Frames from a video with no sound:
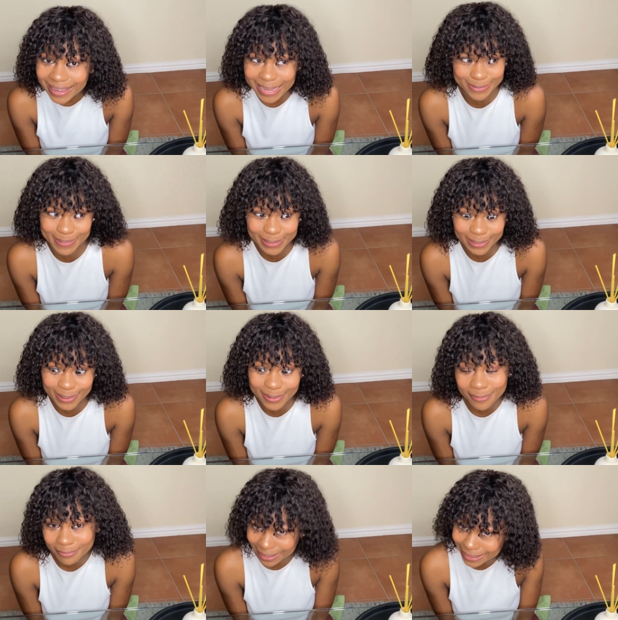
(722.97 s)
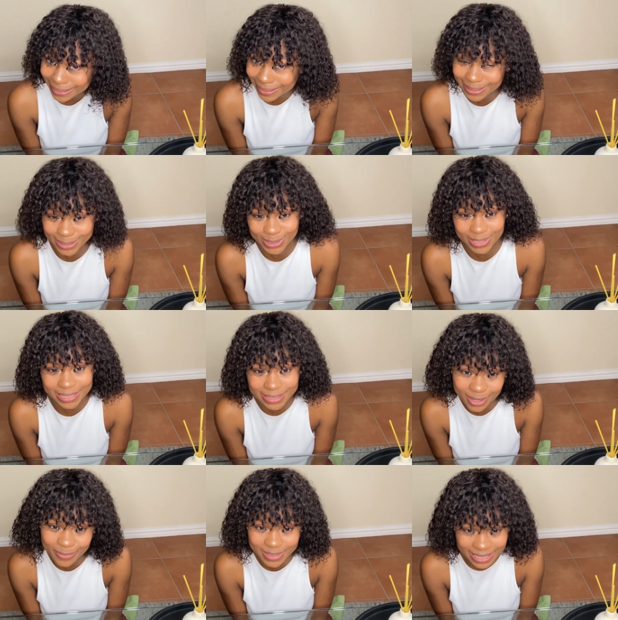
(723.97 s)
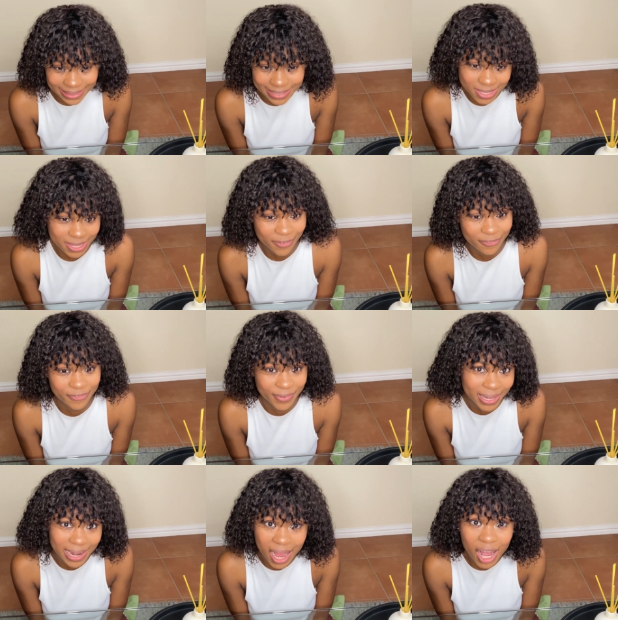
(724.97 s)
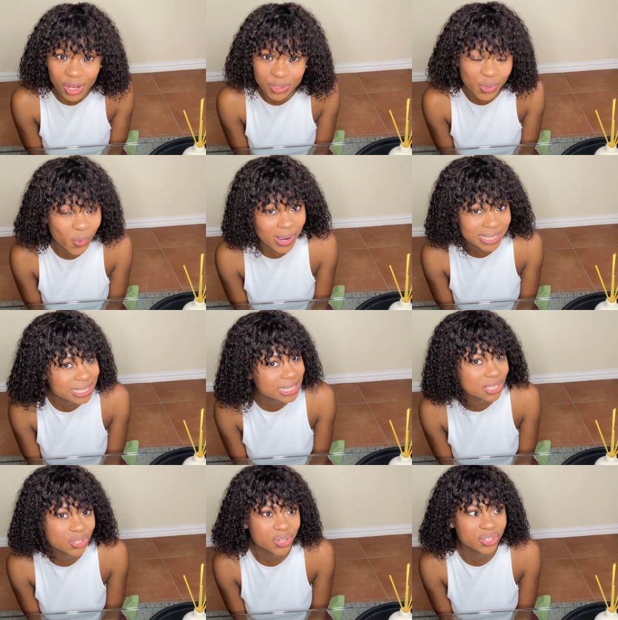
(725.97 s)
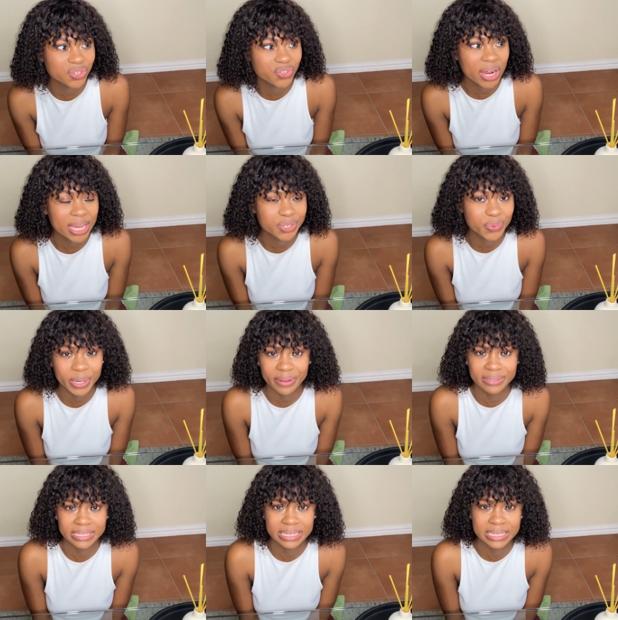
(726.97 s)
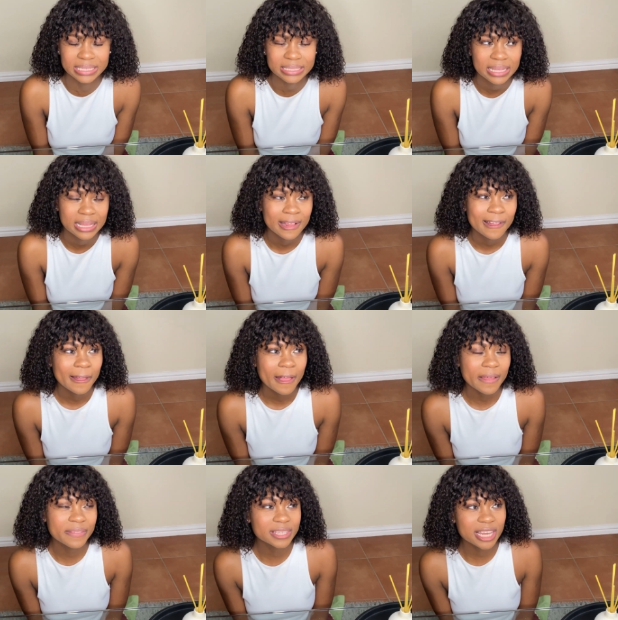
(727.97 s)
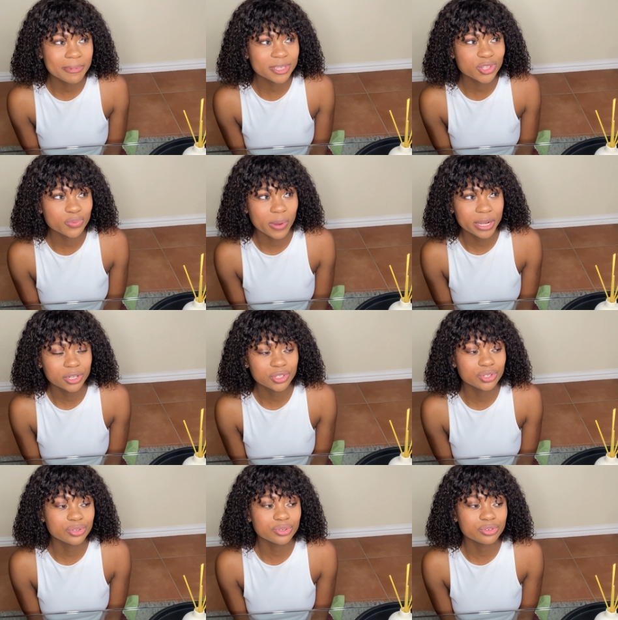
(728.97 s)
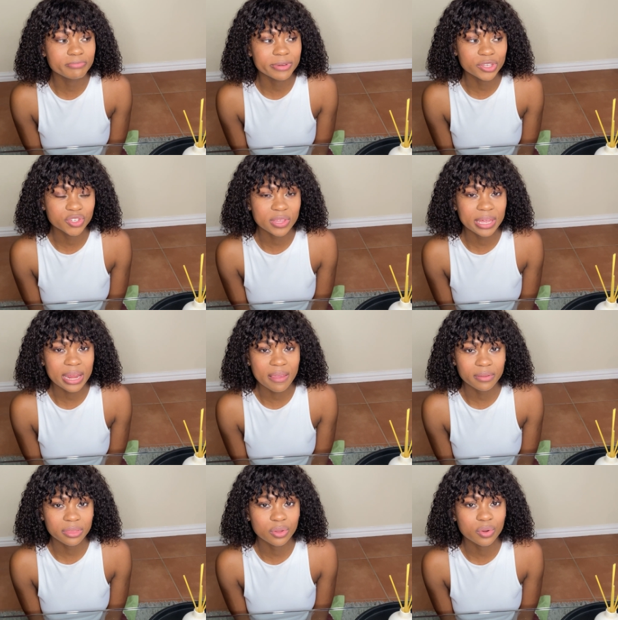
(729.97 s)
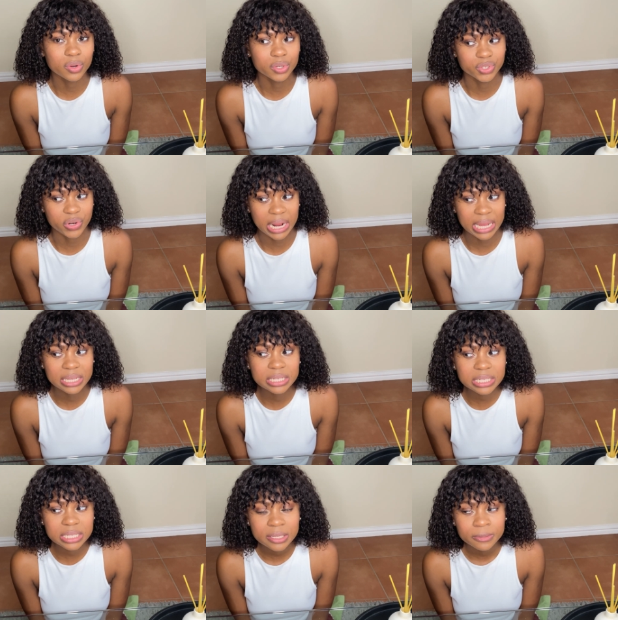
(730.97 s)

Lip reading: I spent a lot of money and then you're gonna tell me that this thing fell out or wasn't inserted right or whatever it is. And this time I just wanted to make sure that everything goes right.